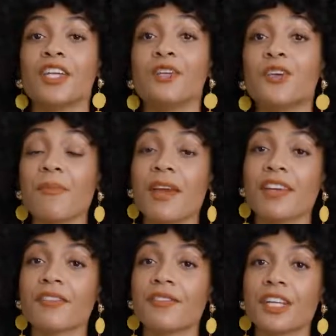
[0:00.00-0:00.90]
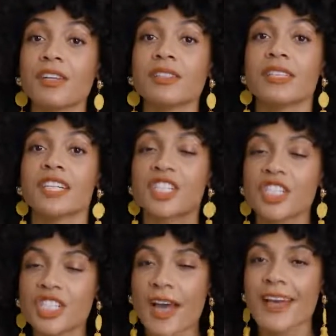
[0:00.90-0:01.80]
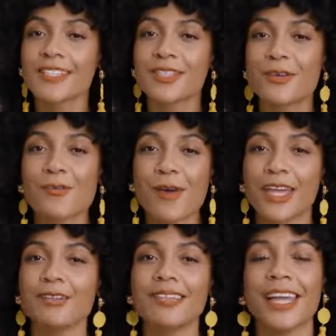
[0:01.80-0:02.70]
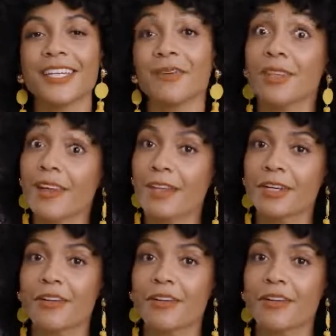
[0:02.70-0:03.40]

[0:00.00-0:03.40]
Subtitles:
You can make your video look just the way you like it with color